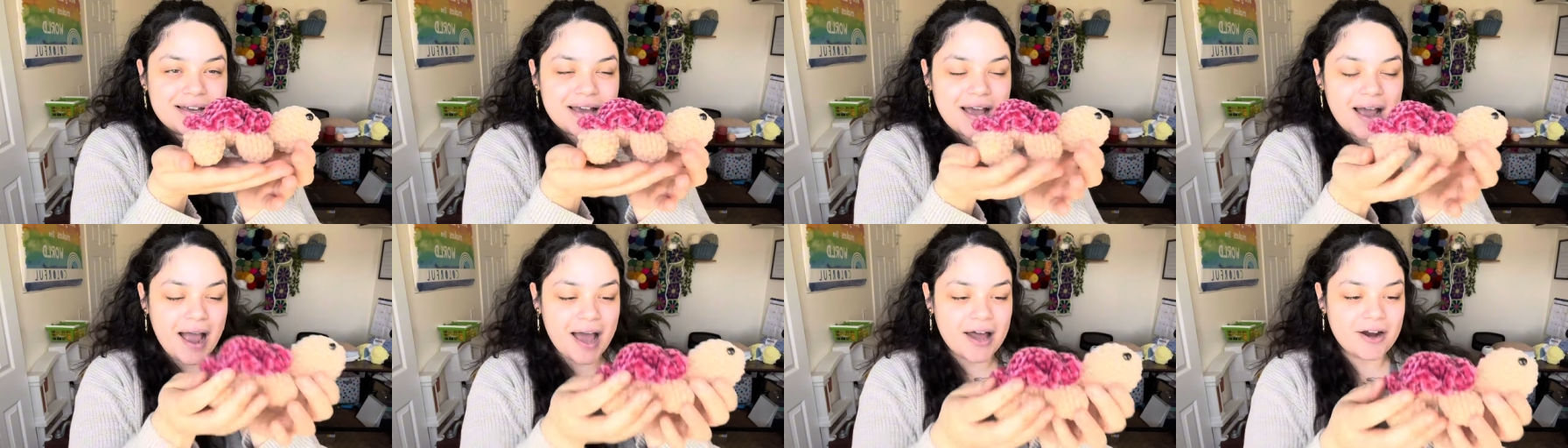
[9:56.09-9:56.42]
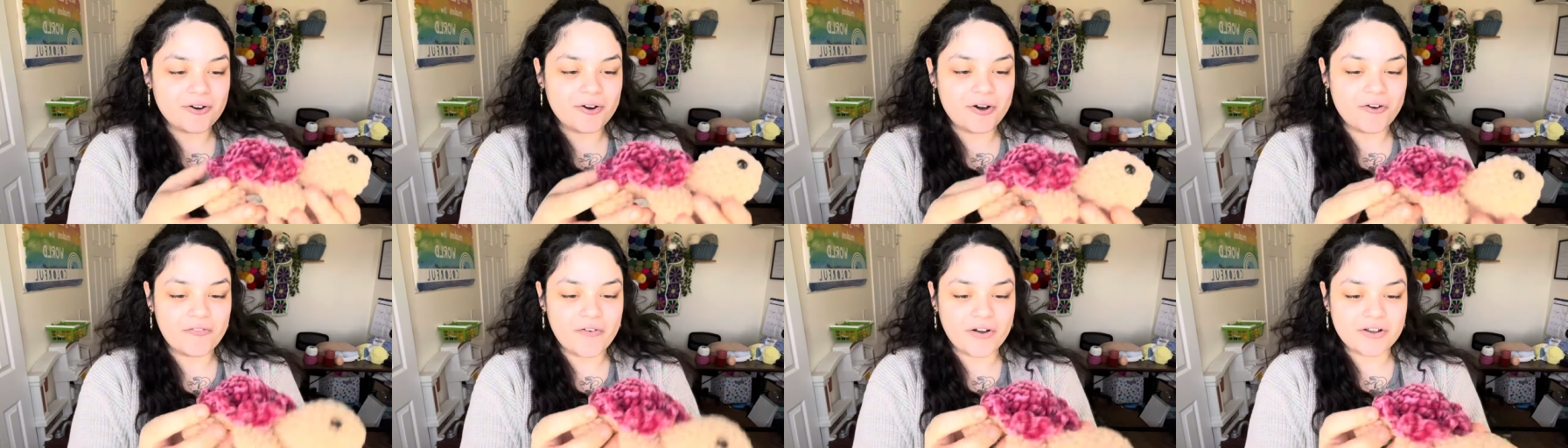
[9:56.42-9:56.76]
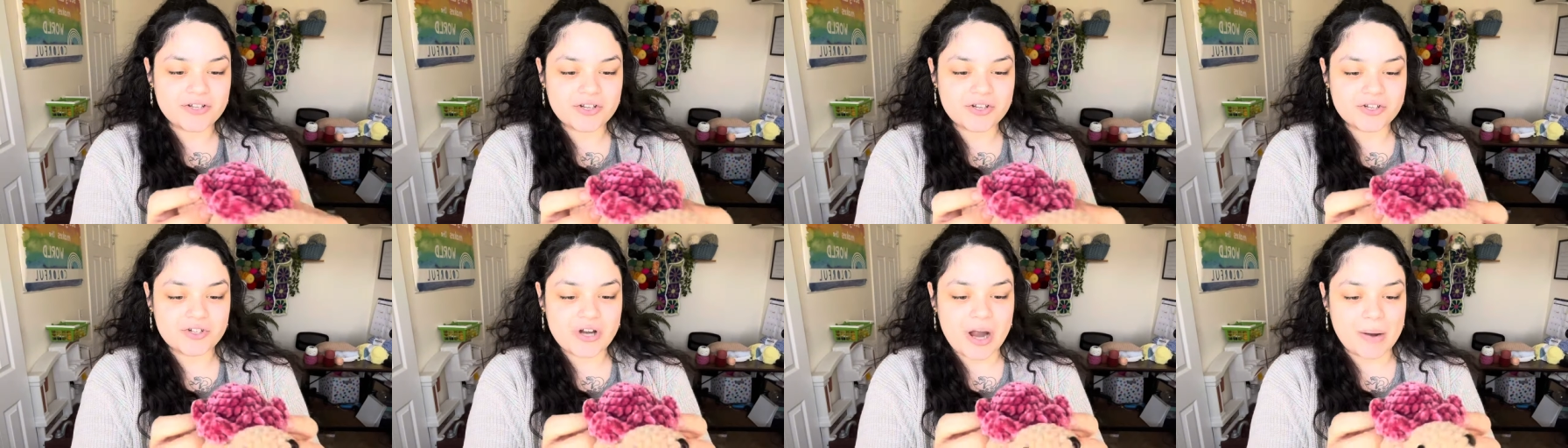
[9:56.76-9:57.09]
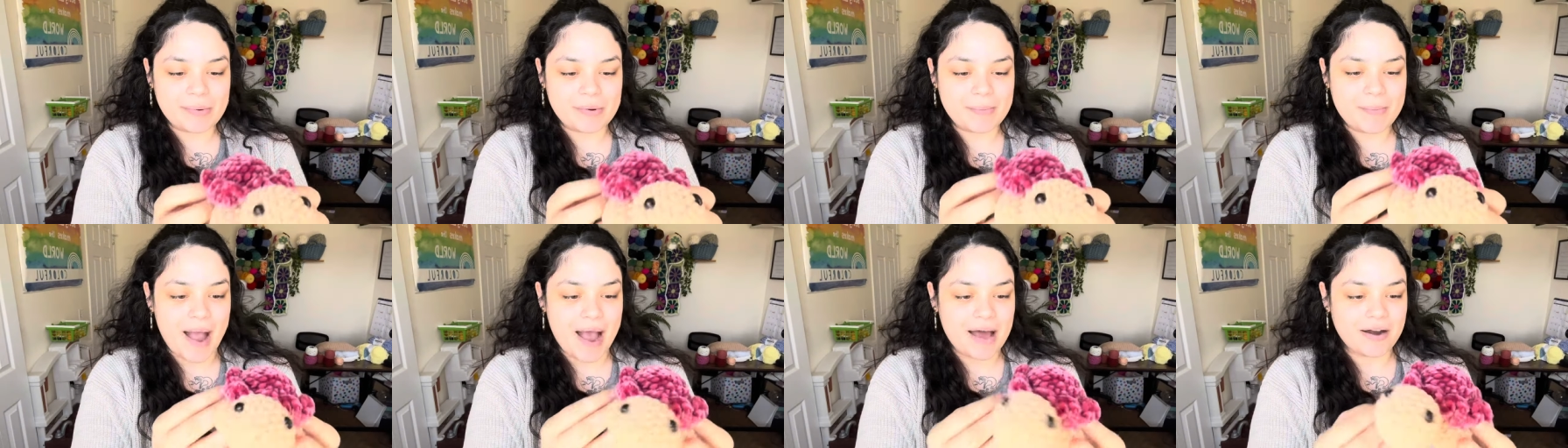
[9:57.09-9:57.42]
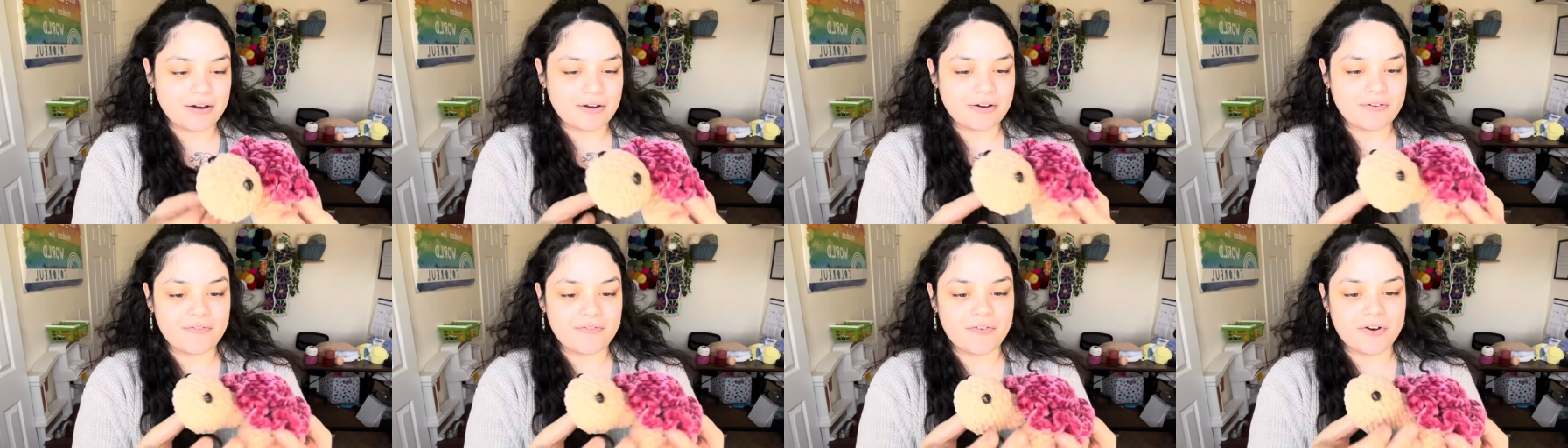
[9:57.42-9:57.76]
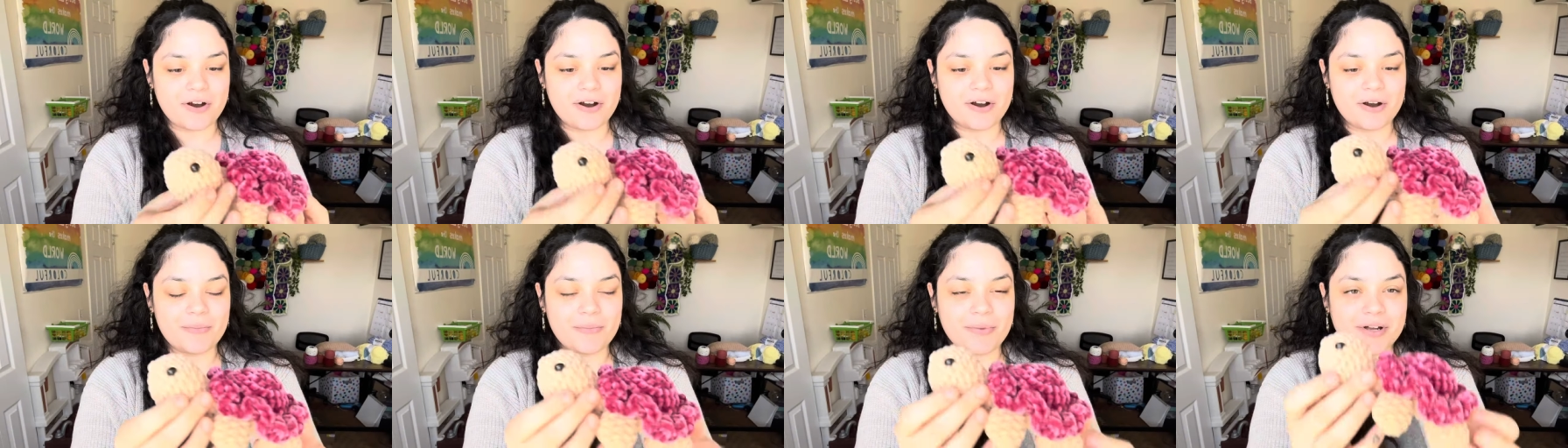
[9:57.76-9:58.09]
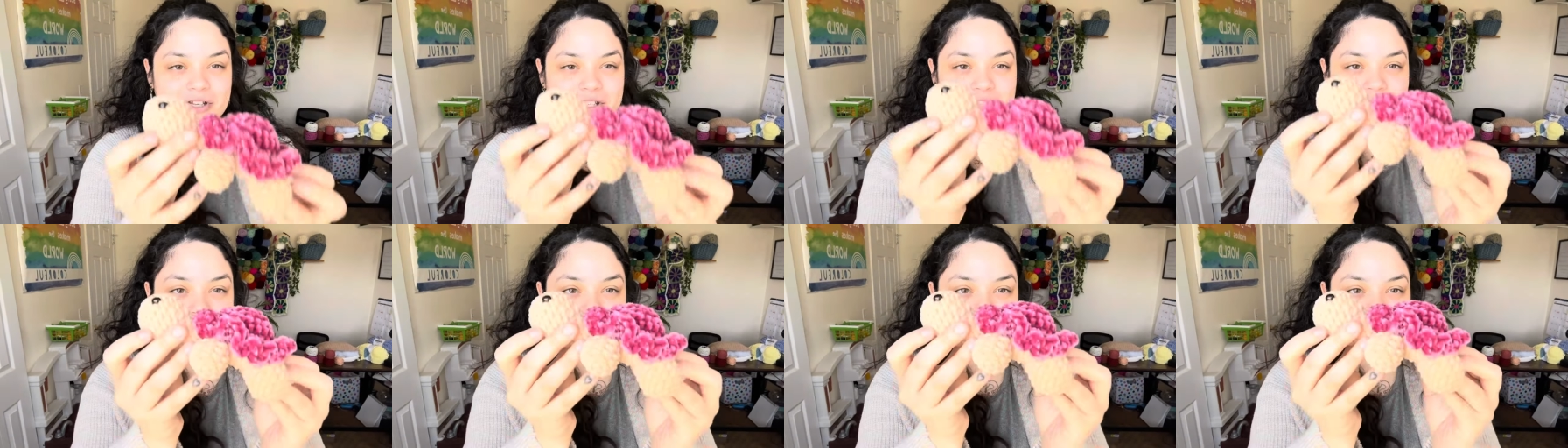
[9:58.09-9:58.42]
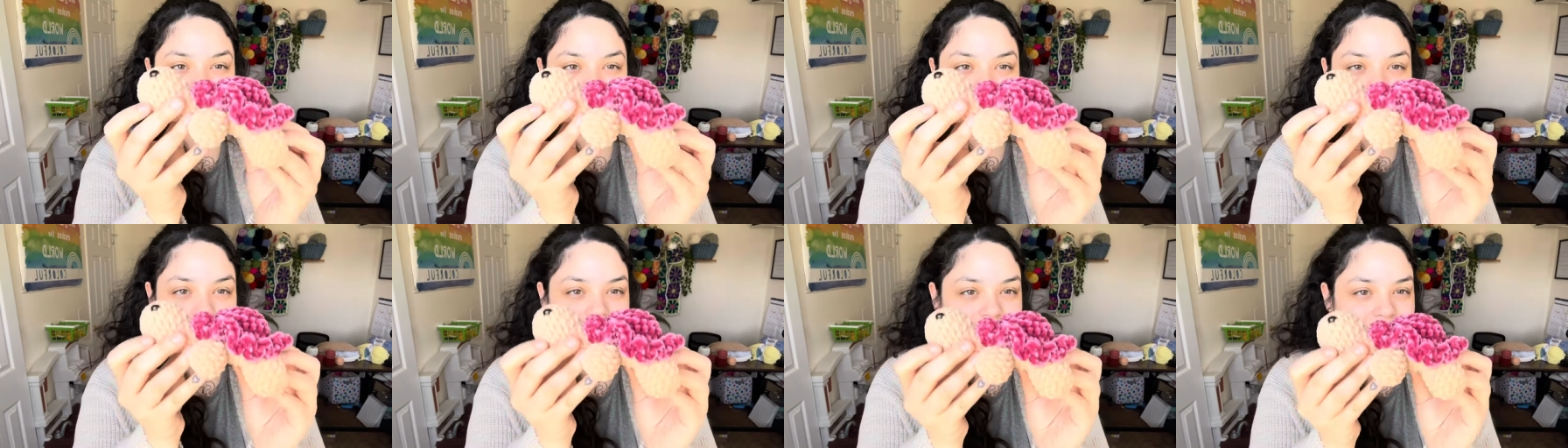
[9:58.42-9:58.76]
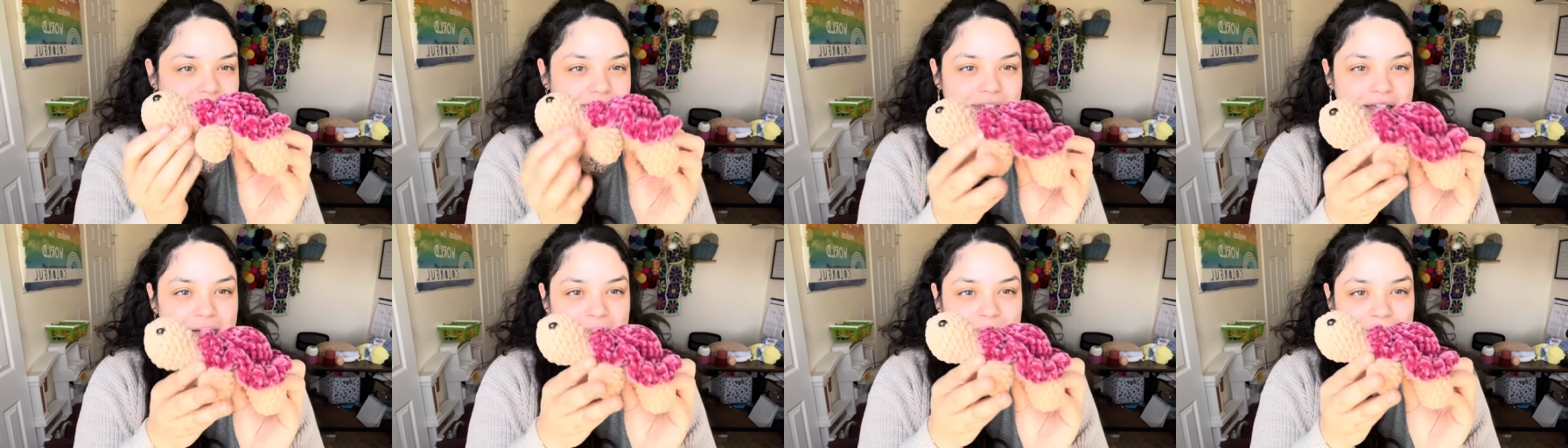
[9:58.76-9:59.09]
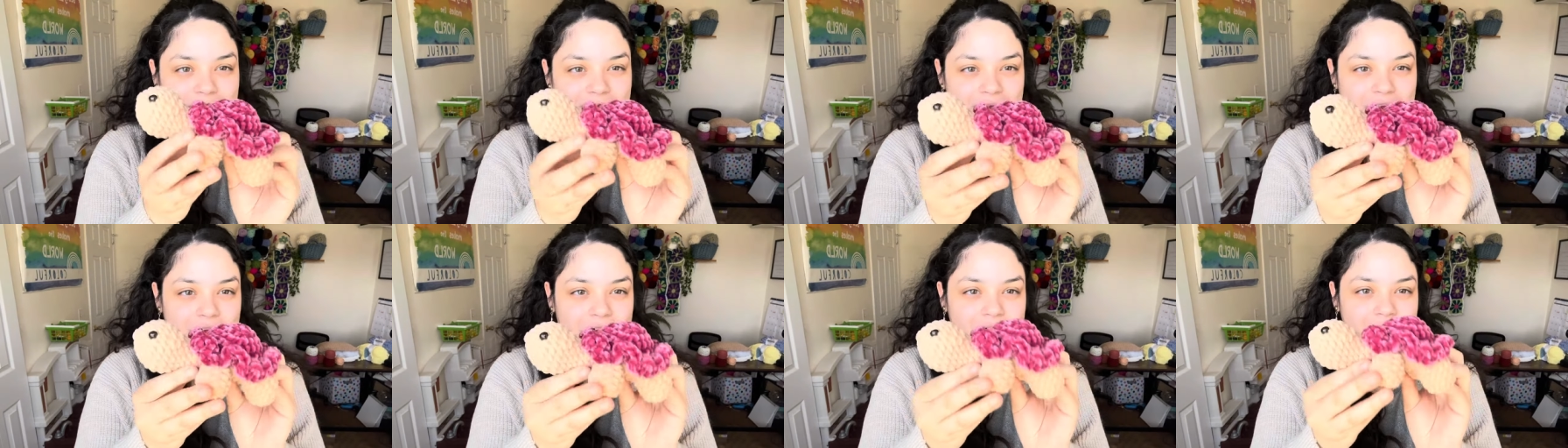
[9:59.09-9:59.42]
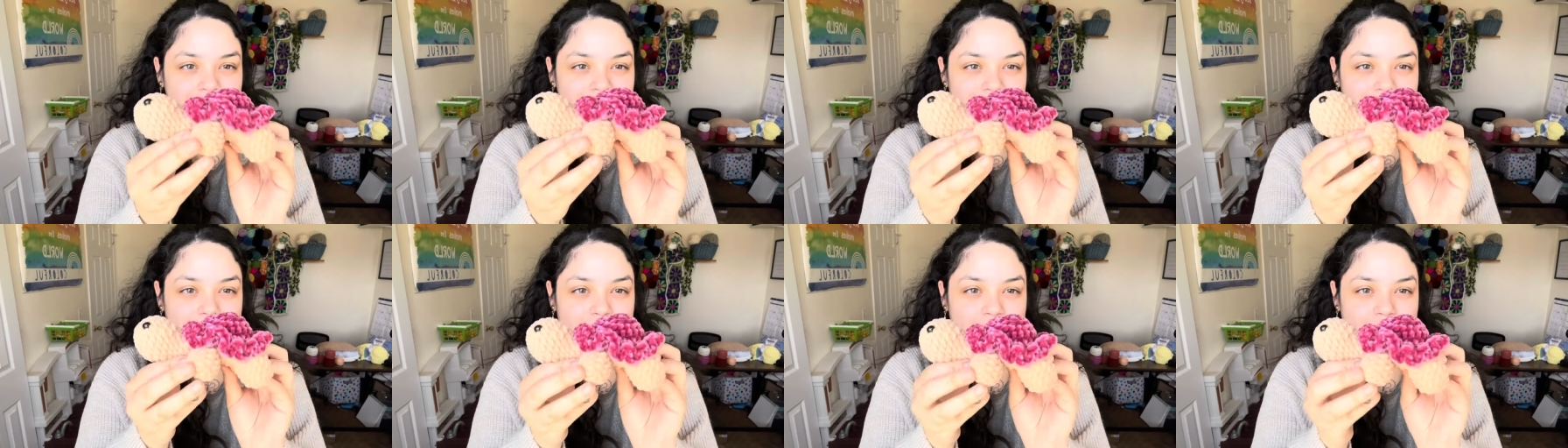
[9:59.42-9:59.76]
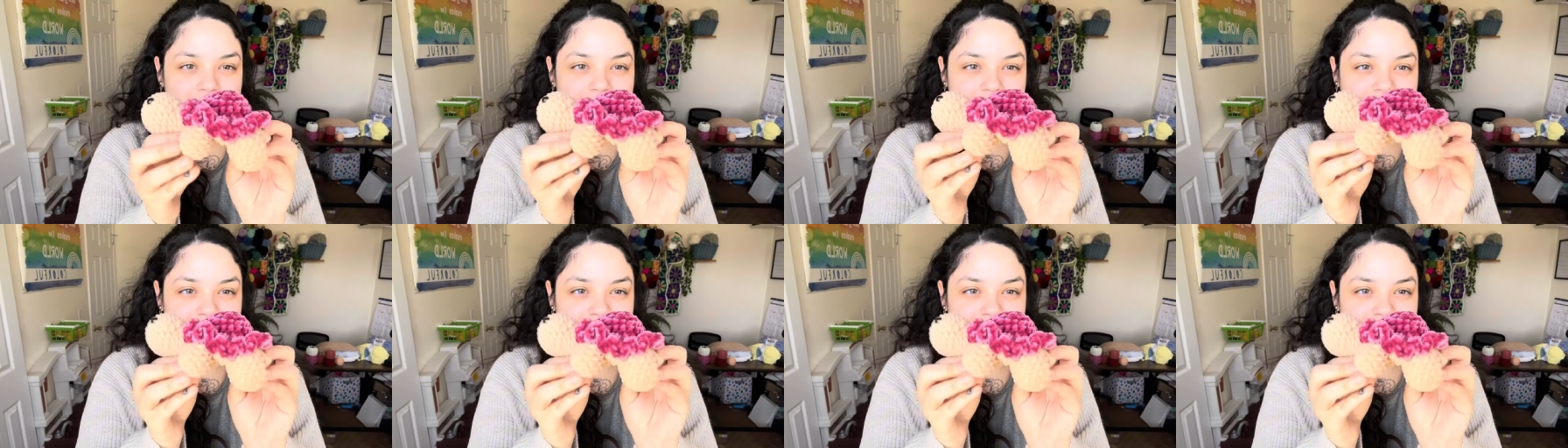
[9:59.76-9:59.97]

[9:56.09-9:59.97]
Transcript: I don't know if I should drop a pattern for her, but she's so, I just like made her up.